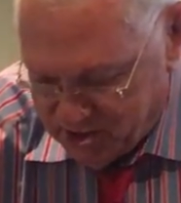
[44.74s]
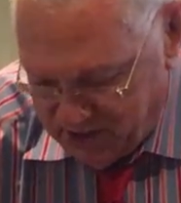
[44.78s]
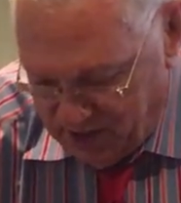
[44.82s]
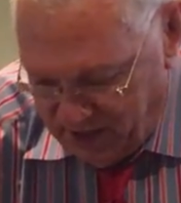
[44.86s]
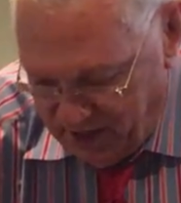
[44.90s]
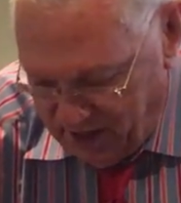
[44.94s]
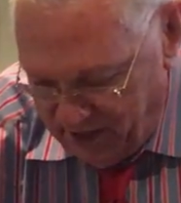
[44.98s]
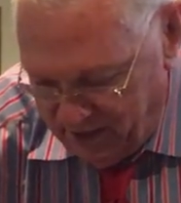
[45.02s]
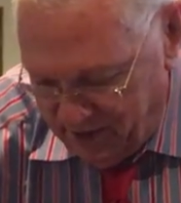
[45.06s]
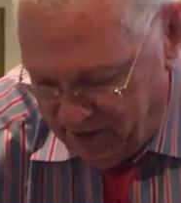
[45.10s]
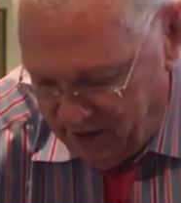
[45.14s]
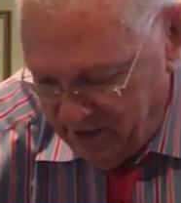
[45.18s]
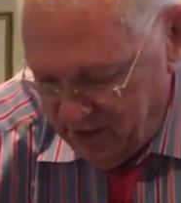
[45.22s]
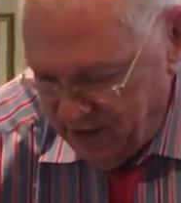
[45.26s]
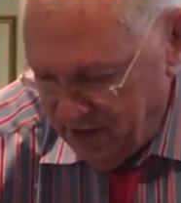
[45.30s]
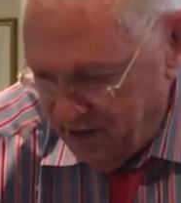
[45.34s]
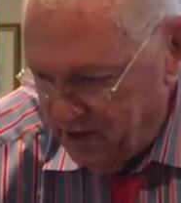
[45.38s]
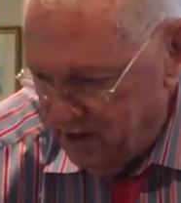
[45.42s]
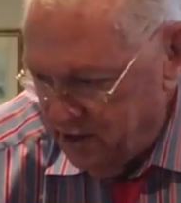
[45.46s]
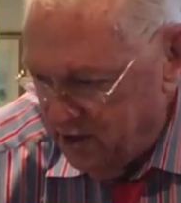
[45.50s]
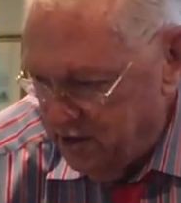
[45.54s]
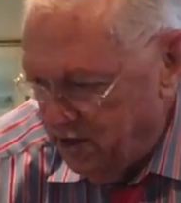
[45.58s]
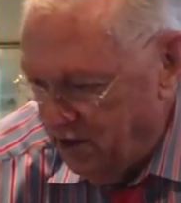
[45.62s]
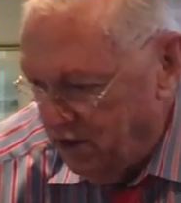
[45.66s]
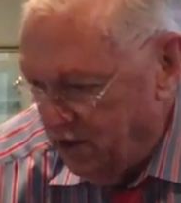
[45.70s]
side,
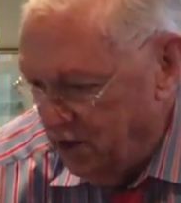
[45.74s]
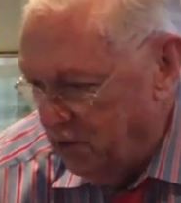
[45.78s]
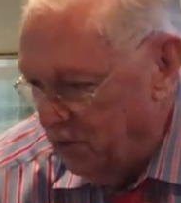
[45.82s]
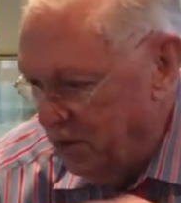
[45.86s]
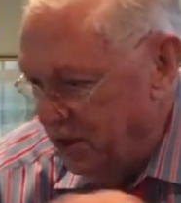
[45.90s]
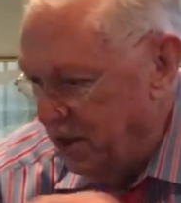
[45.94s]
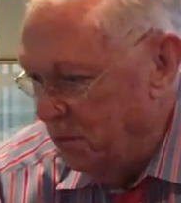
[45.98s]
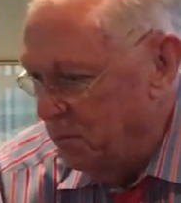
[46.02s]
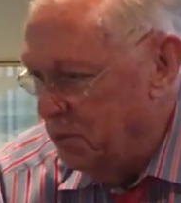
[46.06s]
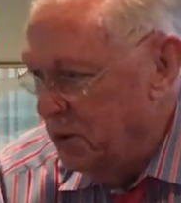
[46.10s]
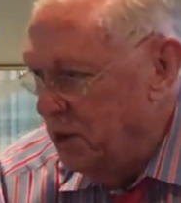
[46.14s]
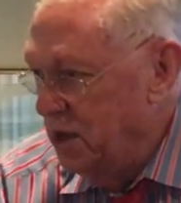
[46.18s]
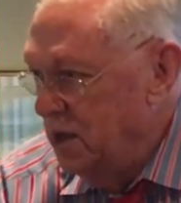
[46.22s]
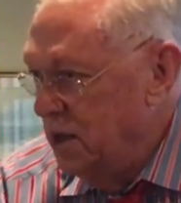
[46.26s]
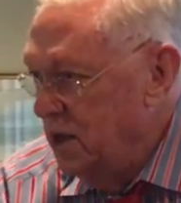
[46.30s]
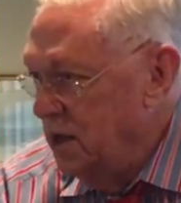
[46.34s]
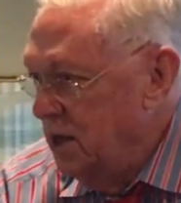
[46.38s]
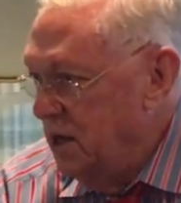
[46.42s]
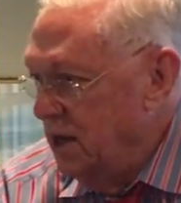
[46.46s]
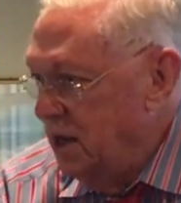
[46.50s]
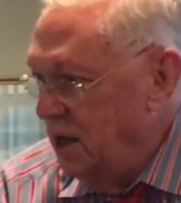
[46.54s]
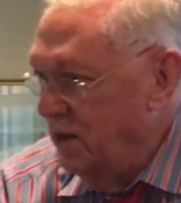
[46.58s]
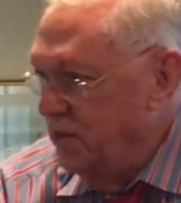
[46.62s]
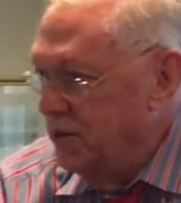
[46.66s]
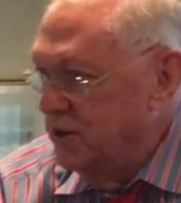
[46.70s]
all the way up.
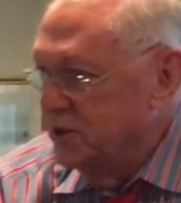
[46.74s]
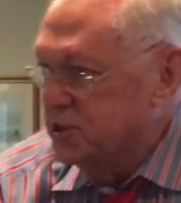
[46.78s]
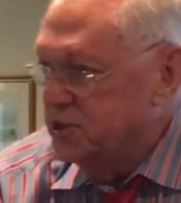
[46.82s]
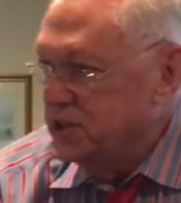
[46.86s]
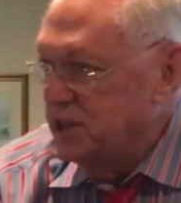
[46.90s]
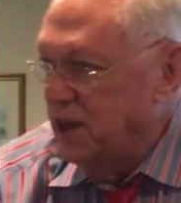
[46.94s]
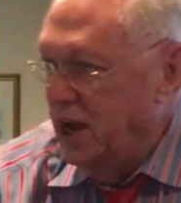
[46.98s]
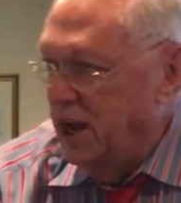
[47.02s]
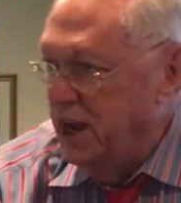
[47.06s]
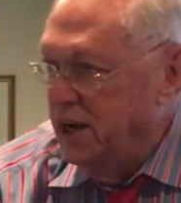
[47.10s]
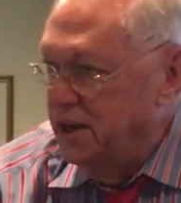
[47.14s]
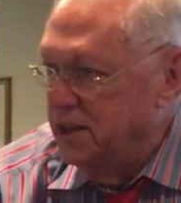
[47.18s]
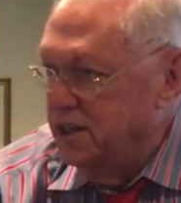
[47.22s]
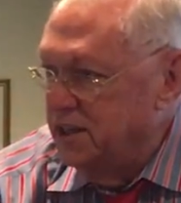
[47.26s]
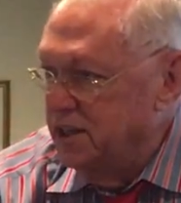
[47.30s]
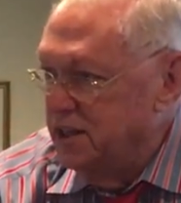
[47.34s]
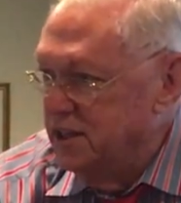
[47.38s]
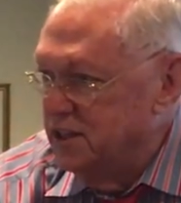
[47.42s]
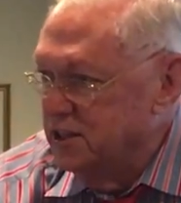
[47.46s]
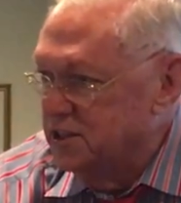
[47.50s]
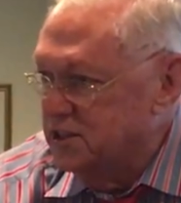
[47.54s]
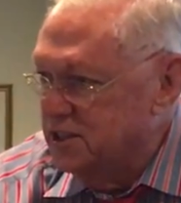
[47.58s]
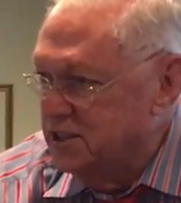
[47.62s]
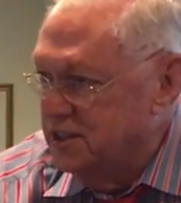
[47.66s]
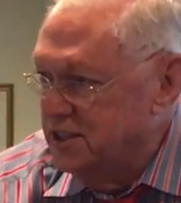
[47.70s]
And this side
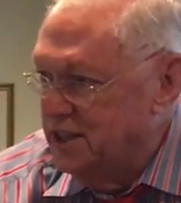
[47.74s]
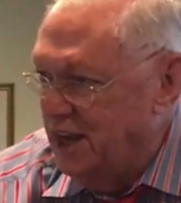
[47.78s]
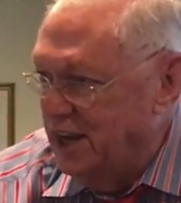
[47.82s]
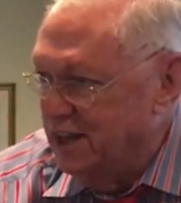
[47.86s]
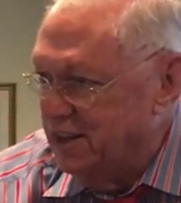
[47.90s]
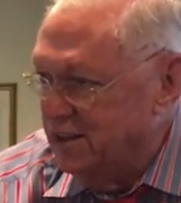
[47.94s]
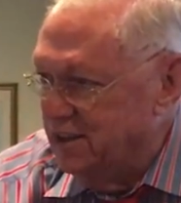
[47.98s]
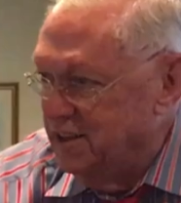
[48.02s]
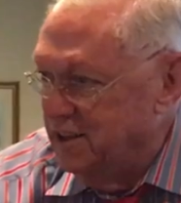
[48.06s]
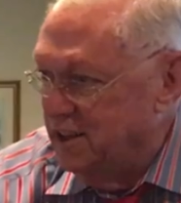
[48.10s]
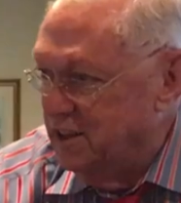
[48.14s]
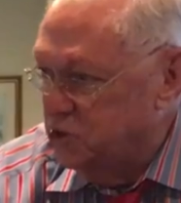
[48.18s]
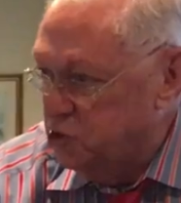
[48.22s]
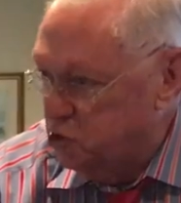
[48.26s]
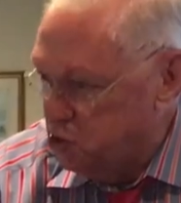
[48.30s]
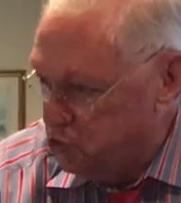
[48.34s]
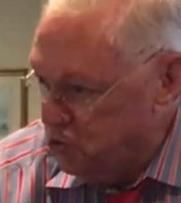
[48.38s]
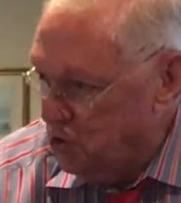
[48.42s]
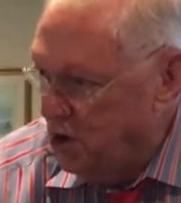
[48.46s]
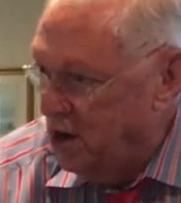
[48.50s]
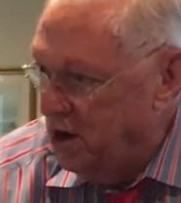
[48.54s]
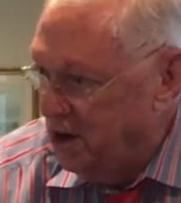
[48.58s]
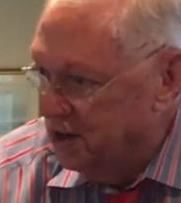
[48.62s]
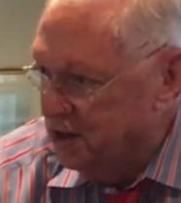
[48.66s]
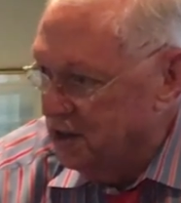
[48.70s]
is not, it's
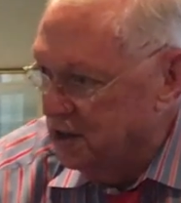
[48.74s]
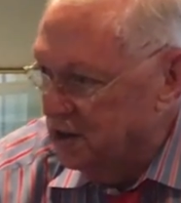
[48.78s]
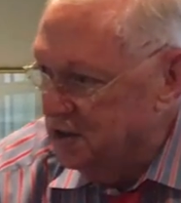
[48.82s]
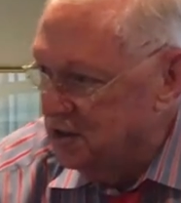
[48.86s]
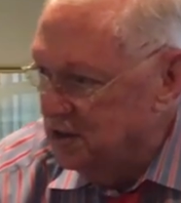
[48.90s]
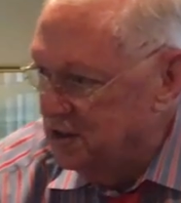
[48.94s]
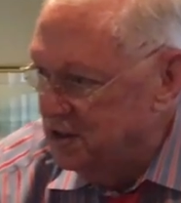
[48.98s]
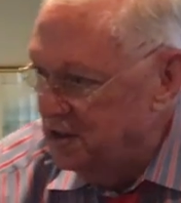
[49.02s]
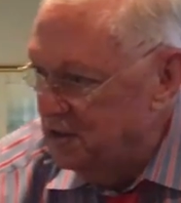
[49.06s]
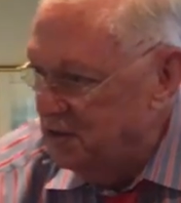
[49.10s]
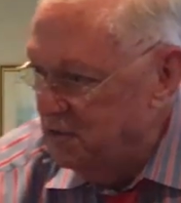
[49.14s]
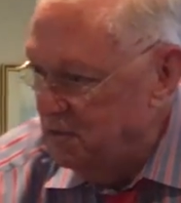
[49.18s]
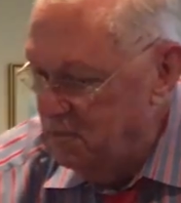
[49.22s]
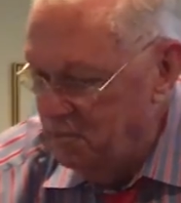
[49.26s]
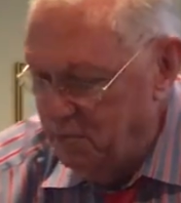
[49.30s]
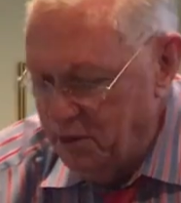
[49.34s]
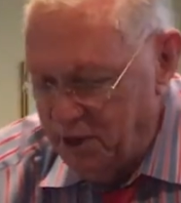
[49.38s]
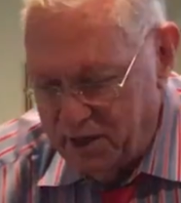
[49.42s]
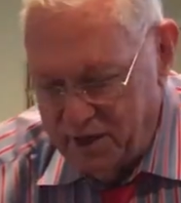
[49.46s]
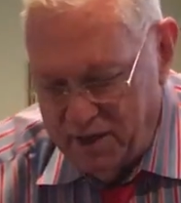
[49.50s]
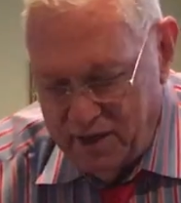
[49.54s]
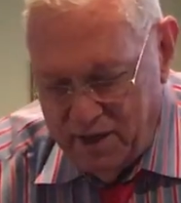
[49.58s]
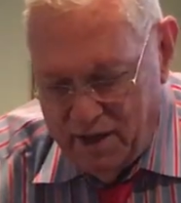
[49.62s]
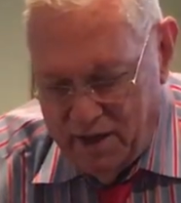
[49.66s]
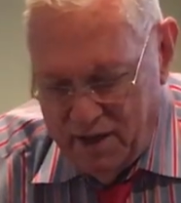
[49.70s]
stronger,
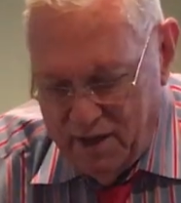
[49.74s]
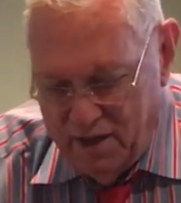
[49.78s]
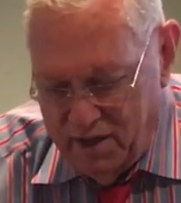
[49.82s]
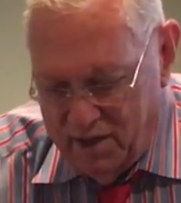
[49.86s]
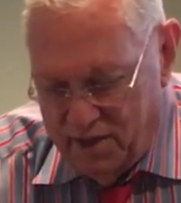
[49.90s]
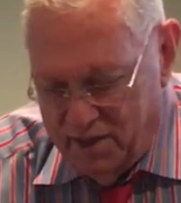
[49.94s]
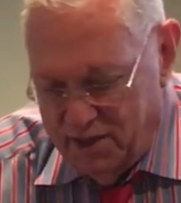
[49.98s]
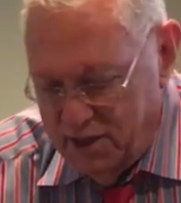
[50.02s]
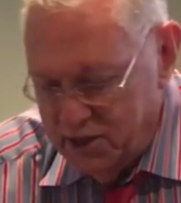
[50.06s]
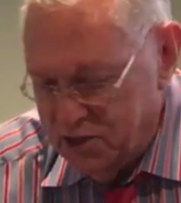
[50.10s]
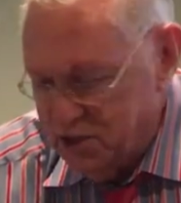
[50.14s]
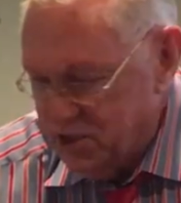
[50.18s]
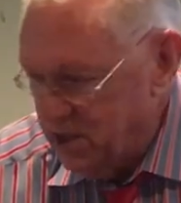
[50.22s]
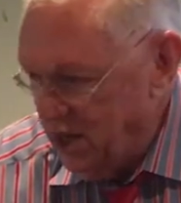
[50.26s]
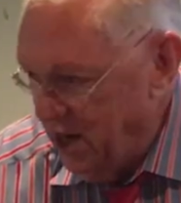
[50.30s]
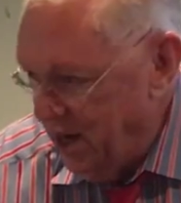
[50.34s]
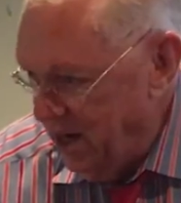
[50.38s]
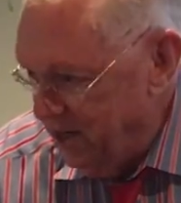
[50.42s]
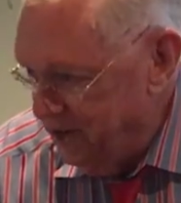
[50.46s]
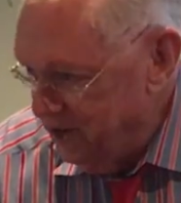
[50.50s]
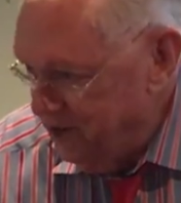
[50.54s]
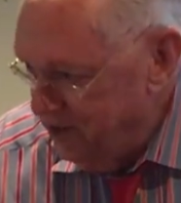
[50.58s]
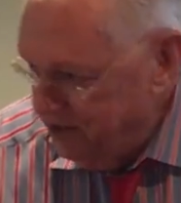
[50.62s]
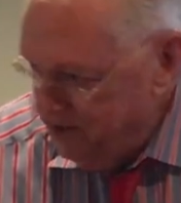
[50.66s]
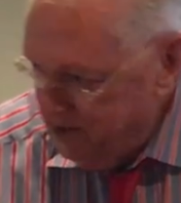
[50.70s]
but this
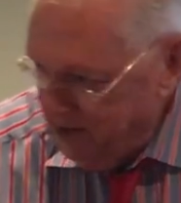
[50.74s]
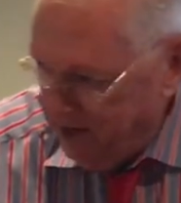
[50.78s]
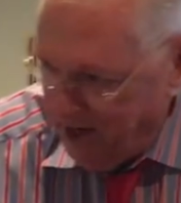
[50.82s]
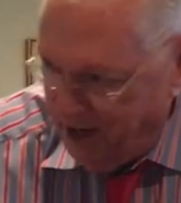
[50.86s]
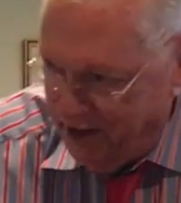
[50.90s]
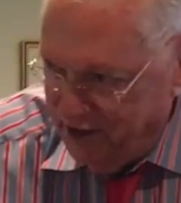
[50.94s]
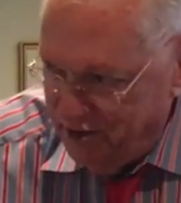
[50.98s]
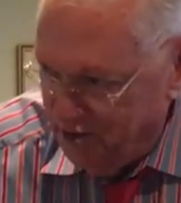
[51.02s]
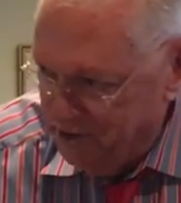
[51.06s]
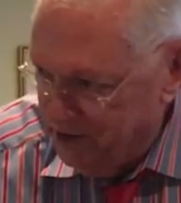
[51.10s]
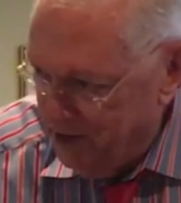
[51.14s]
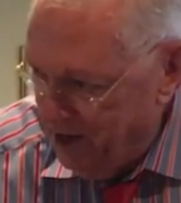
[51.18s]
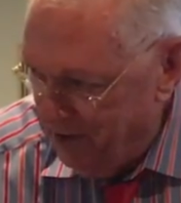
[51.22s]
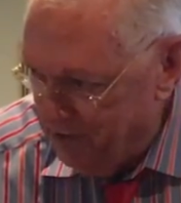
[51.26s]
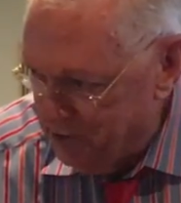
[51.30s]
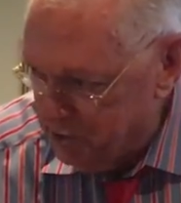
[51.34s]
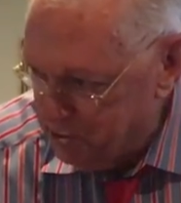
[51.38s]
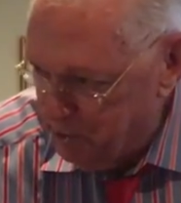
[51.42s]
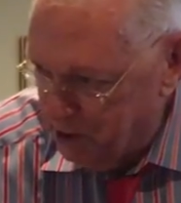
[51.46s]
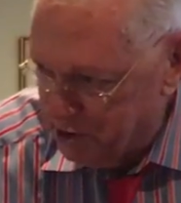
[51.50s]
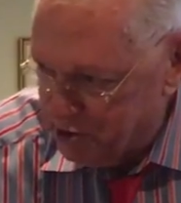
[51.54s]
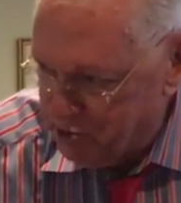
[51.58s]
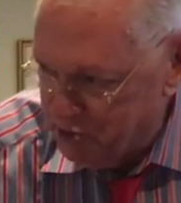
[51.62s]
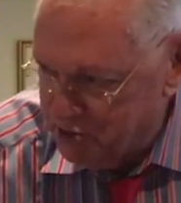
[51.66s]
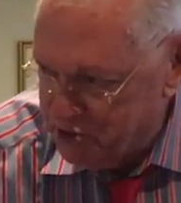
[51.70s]
side I don't have as
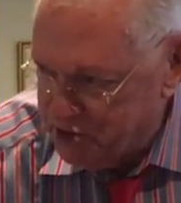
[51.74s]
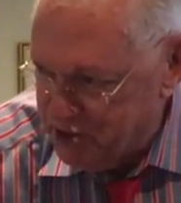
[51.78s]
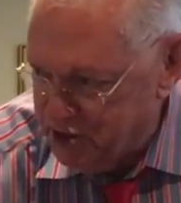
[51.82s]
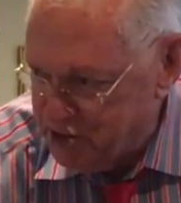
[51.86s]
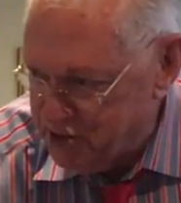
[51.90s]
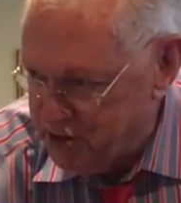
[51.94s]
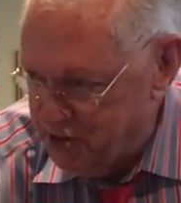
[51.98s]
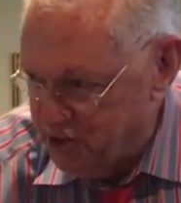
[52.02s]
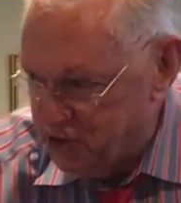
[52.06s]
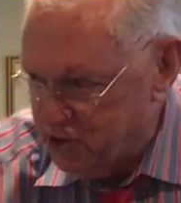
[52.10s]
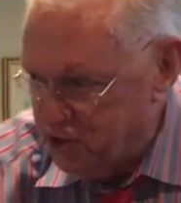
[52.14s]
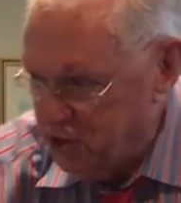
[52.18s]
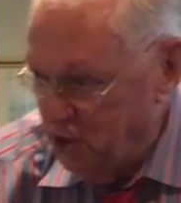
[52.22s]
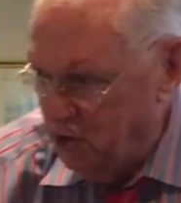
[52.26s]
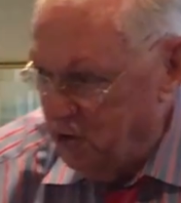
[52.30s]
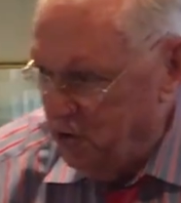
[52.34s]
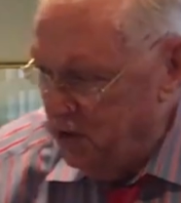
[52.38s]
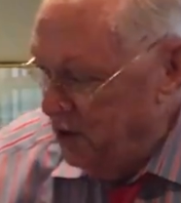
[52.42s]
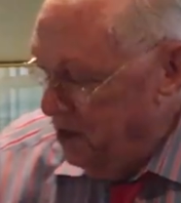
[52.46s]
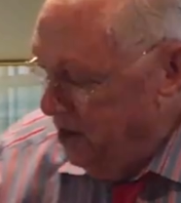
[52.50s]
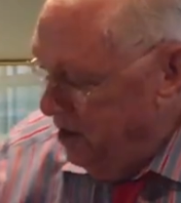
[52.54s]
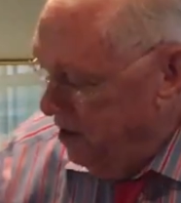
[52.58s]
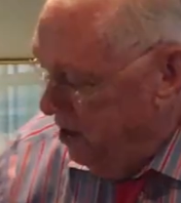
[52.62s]
much resistance. So